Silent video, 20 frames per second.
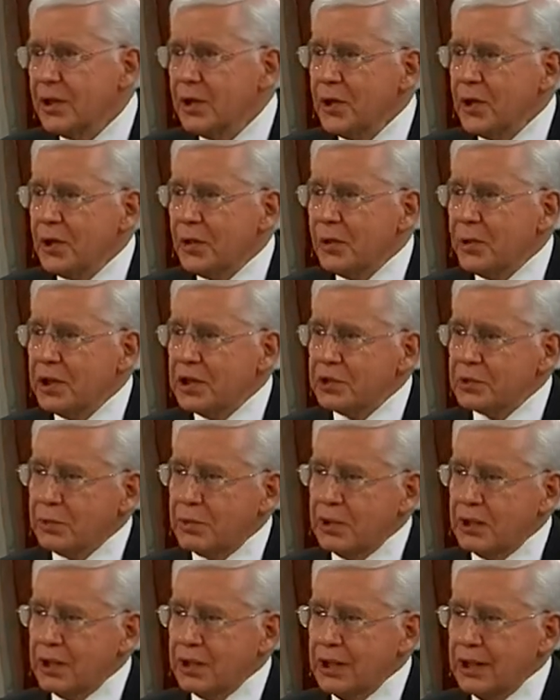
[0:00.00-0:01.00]
which
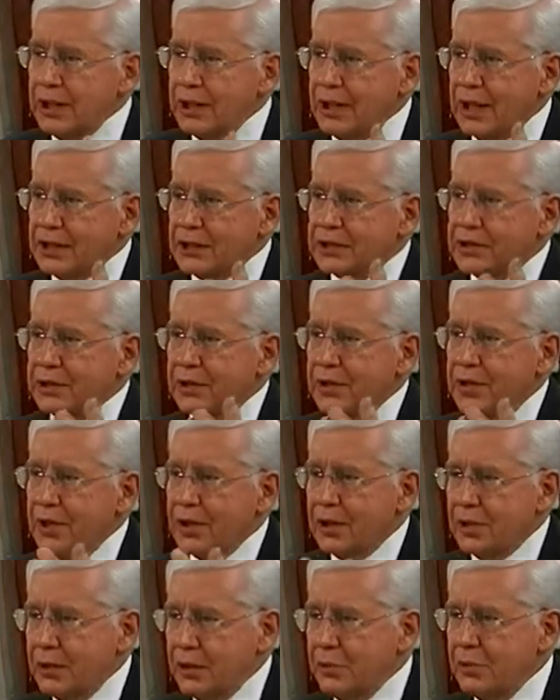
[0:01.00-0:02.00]
will lead us to
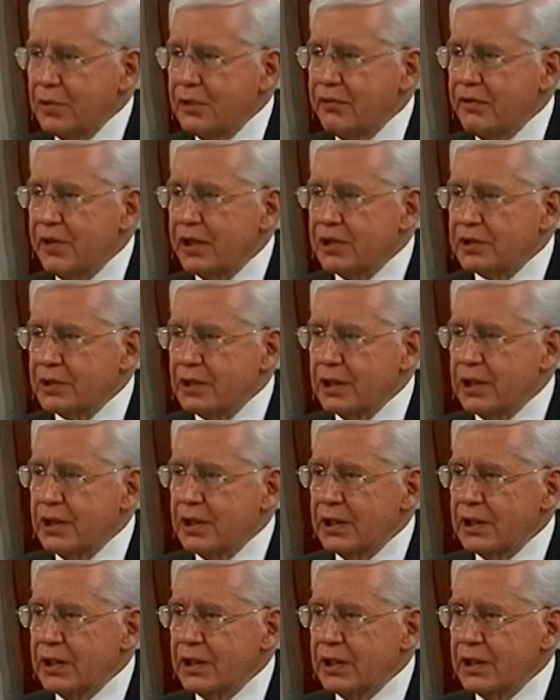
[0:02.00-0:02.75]
conclude eventually